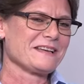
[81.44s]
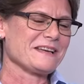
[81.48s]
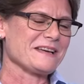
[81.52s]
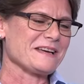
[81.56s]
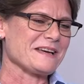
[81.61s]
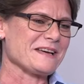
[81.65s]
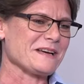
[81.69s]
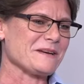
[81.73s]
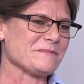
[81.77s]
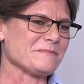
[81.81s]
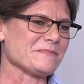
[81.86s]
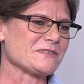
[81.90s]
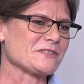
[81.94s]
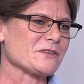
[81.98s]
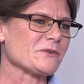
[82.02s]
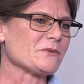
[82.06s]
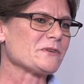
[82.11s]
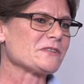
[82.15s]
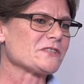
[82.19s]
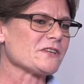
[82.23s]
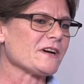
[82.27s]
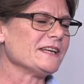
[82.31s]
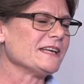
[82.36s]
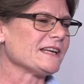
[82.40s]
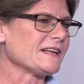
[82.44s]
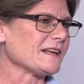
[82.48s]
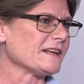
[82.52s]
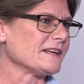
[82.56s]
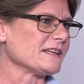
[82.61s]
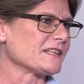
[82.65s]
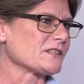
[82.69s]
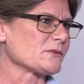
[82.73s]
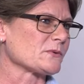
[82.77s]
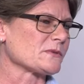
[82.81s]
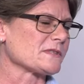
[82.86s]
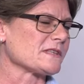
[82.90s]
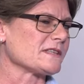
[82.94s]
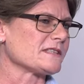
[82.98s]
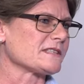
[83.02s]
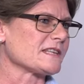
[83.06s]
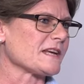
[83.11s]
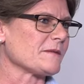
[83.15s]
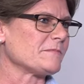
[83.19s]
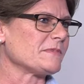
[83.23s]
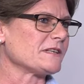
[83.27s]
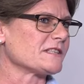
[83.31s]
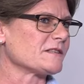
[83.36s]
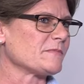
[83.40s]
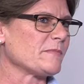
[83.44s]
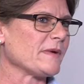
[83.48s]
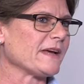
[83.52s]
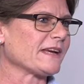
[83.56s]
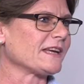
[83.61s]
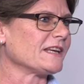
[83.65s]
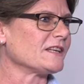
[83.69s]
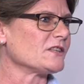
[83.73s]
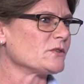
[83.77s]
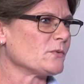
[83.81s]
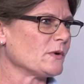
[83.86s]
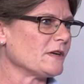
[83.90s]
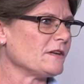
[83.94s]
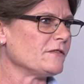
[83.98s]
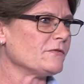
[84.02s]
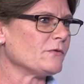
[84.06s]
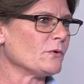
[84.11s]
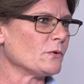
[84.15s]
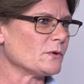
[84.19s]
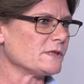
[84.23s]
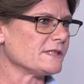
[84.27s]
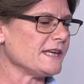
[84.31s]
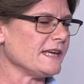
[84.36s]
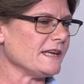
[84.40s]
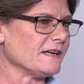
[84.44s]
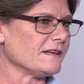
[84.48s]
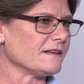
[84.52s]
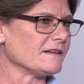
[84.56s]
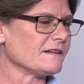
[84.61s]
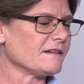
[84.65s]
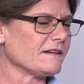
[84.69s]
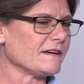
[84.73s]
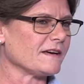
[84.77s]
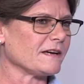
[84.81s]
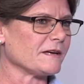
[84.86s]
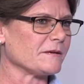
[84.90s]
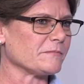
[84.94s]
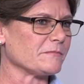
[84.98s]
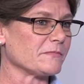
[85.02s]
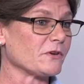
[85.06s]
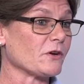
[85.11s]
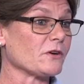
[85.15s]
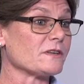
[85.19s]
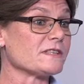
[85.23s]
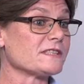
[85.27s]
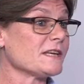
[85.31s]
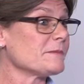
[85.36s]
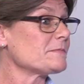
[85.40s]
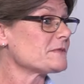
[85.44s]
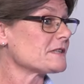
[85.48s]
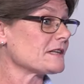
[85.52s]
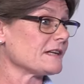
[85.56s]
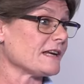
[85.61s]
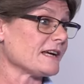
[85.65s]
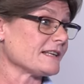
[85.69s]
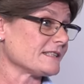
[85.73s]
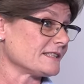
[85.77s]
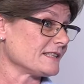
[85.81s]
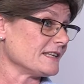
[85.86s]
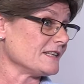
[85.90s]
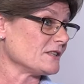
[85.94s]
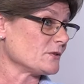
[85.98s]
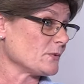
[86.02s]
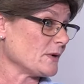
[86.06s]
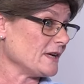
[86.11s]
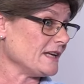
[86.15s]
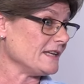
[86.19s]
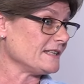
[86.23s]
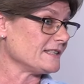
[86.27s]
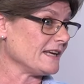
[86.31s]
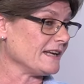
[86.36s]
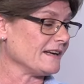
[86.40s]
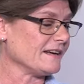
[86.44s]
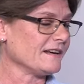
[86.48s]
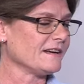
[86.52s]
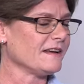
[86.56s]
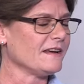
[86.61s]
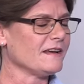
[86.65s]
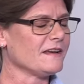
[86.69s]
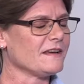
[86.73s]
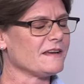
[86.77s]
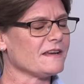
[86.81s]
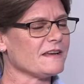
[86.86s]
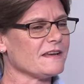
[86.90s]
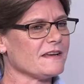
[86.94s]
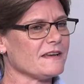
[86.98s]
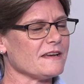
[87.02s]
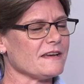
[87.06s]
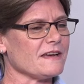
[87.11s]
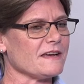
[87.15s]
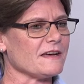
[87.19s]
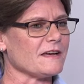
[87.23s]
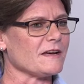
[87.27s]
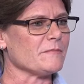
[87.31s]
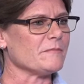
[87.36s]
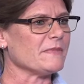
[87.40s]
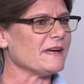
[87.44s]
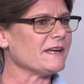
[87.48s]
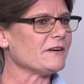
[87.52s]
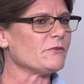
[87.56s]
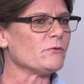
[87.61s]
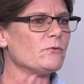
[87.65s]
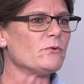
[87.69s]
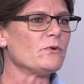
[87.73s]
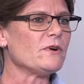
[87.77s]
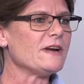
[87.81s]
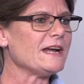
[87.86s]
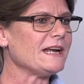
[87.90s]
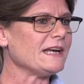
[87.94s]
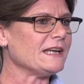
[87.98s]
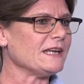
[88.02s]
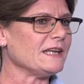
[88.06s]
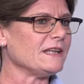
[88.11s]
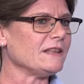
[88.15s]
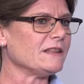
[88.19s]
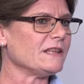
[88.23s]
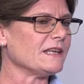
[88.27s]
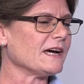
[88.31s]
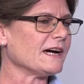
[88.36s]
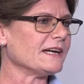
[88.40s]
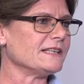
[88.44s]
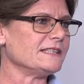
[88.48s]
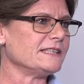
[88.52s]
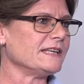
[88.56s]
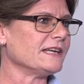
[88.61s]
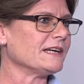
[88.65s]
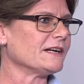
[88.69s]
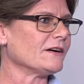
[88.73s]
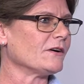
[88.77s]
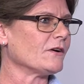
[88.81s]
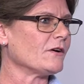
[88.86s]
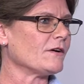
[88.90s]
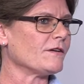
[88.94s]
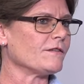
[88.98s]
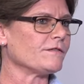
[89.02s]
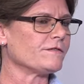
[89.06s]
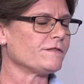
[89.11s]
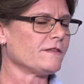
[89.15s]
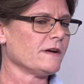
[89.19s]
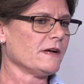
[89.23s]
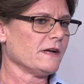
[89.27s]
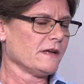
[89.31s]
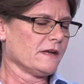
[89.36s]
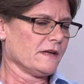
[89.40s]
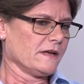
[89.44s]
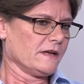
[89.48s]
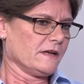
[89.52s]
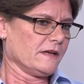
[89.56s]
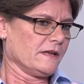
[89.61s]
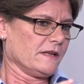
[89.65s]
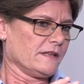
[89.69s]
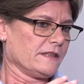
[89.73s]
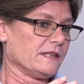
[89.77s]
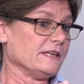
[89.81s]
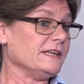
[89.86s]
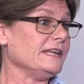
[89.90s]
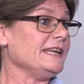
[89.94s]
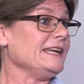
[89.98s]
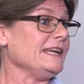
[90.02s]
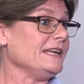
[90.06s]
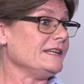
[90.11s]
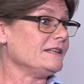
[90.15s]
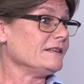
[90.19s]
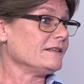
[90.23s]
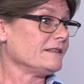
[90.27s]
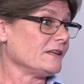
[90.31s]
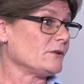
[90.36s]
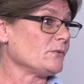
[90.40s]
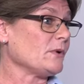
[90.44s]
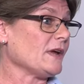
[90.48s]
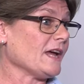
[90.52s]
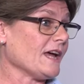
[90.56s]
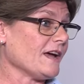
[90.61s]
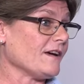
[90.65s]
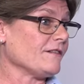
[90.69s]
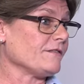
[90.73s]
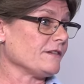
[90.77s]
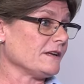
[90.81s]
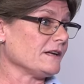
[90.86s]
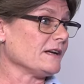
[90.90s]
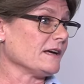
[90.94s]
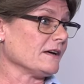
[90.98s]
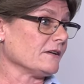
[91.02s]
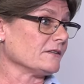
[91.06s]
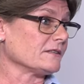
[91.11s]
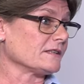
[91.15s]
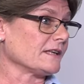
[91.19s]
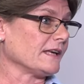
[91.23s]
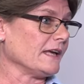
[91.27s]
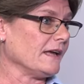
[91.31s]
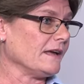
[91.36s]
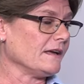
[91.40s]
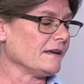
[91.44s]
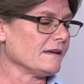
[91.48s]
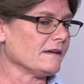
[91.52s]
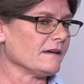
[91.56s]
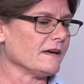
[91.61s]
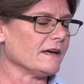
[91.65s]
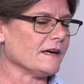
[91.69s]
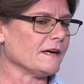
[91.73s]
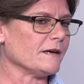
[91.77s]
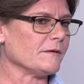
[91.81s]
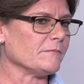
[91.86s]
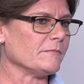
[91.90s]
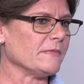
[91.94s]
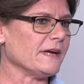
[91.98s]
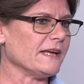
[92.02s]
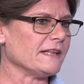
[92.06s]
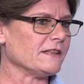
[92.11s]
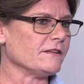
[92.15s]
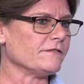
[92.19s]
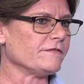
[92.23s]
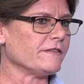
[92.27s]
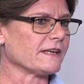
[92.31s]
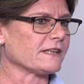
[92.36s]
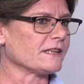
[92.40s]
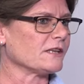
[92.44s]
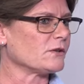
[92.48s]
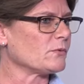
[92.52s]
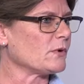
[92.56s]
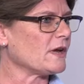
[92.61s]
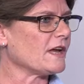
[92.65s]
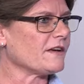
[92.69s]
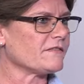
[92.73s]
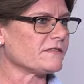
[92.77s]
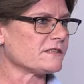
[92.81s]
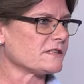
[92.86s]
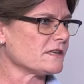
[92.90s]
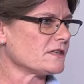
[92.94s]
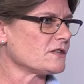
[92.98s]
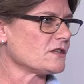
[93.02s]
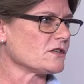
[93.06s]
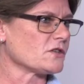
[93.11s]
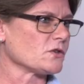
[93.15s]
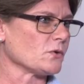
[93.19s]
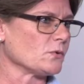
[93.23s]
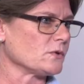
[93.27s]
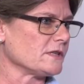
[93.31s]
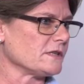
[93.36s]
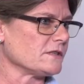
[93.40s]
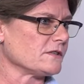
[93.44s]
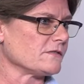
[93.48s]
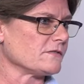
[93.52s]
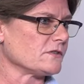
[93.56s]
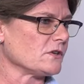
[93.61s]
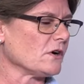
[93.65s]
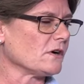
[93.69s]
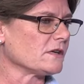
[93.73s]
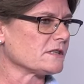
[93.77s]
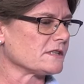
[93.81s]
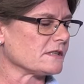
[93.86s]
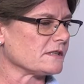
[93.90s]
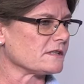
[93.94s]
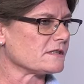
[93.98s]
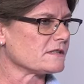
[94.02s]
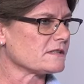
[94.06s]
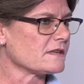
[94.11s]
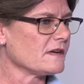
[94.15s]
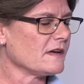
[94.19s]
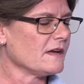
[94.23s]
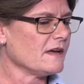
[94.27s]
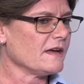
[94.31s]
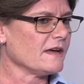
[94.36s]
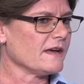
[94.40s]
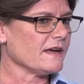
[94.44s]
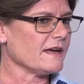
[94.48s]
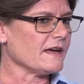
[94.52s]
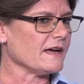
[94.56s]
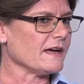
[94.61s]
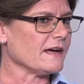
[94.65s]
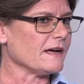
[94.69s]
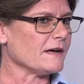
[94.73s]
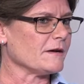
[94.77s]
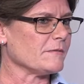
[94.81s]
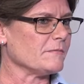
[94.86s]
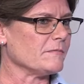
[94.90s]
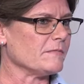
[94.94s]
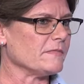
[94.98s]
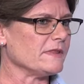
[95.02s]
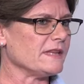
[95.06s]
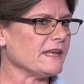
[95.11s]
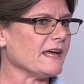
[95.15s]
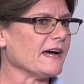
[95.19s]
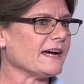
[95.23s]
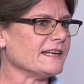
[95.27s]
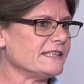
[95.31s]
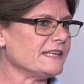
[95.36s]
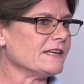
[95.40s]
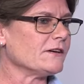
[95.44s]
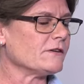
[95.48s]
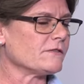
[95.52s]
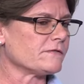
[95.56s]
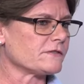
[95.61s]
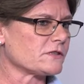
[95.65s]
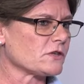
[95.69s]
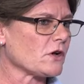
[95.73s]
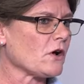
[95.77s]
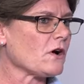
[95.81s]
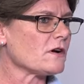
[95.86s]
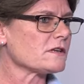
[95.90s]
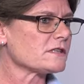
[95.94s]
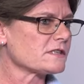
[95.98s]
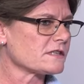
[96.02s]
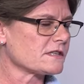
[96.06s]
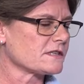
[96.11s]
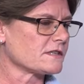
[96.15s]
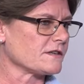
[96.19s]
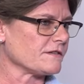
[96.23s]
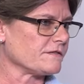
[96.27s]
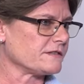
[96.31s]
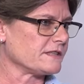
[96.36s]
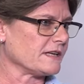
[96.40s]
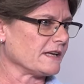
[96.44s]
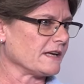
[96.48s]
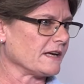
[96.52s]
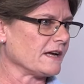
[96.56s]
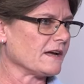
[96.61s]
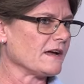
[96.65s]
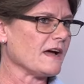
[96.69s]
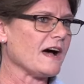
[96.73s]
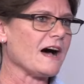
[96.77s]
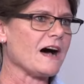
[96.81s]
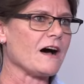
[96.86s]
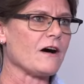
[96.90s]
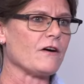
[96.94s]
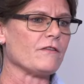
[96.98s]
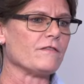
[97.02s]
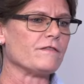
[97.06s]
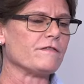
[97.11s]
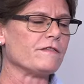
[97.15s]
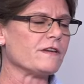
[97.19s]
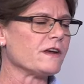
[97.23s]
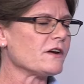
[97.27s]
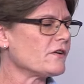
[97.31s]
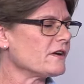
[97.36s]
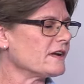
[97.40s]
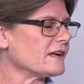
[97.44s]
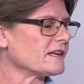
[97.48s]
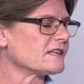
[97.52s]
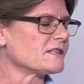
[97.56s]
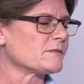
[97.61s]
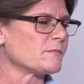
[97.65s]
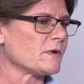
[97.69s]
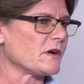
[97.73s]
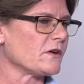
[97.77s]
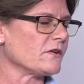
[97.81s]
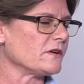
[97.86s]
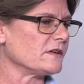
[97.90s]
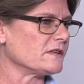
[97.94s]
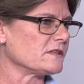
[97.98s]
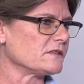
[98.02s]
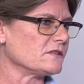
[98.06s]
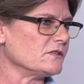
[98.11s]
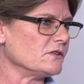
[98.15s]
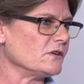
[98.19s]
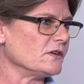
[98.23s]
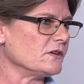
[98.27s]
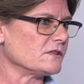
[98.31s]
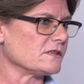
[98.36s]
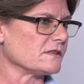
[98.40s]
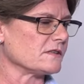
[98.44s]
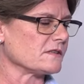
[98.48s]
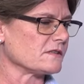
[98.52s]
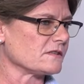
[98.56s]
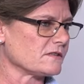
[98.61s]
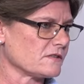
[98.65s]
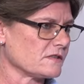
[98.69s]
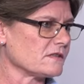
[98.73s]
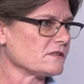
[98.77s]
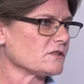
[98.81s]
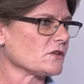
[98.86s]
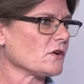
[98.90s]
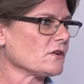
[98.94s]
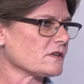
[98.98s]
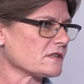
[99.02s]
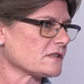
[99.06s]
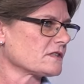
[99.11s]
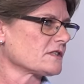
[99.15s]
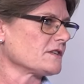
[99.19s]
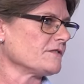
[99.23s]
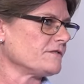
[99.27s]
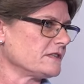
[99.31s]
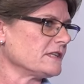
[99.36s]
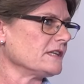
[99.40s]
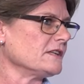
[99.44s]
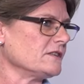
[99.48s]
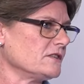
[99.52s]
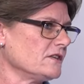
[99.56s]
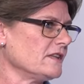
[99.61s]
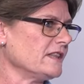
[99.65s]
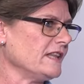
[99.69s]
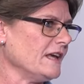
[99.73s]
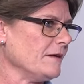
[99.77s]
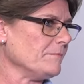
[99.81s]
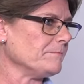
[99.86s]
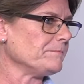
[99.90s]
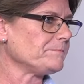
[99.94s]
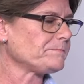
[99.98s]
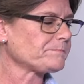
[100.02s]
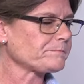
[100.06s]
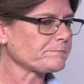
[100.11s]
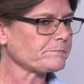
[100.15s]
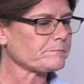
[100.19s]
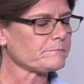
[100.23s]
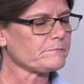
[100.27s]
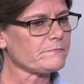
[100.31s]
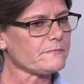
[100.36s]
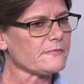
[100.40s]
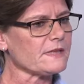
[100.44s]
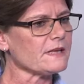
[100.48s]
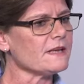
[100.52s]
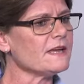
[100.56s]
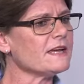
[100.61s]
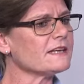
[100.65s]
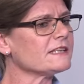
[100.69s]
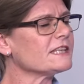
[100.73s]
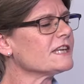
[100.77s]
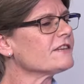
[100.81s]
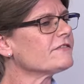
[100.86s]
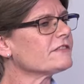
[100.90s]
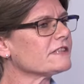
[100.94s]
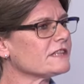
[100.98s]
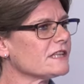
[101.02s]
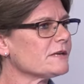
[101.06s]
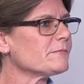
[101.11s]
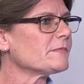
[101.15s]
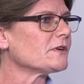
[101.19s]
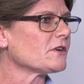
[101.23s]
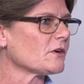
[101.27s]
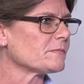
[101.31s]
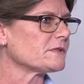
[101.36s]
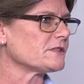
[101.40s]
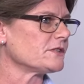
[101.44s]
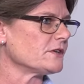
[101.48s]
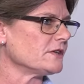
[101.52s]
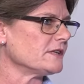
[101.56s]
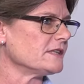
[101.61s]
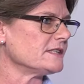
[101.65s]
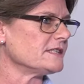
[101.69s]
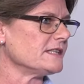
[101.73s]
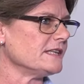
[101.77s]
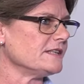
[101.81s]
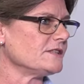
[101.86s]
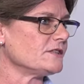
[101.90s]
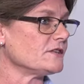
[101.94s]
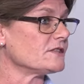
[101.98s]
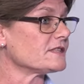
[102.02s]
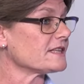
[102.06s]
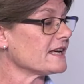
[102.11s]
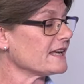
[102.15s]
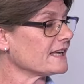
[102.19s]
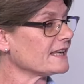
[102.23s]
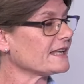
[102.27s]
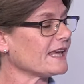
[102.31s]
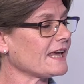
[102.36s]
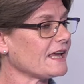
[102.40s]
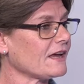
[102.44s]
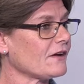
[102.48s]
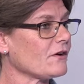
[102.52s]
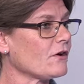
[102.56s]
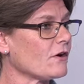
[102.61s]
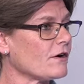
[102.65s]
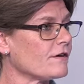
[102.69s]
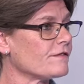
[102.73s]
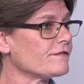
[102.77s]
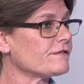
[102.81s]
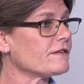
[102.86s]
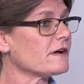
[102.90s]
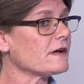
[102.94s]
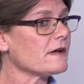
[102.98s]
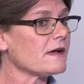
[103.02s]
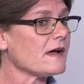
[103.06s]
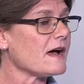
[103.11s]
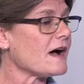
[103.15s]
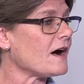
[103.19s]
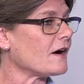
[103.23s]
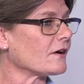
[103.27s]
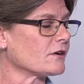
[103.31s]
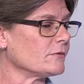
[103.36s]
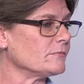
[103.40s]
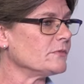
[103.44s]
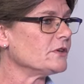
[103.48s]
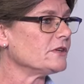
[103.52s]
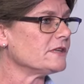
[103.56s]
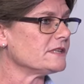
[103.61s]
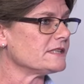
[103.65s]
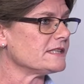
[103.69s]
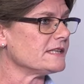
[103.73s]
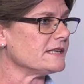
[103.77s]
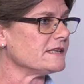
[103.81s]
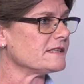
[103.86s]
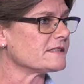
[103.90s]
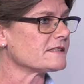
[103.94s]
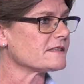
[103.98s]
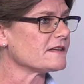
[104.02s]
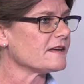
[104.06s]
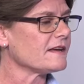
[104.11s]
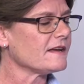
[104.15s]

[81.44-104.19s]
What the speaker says: So Unjani Clinics was established back in 2014, conceptualized in 2010, and really the idea of the need that we have in healthcare and the fact that we have such a shortage of doctors, the idea of task shifting our very experienced nurses, task shifting to them and giving them an opportunity to take care of our communities.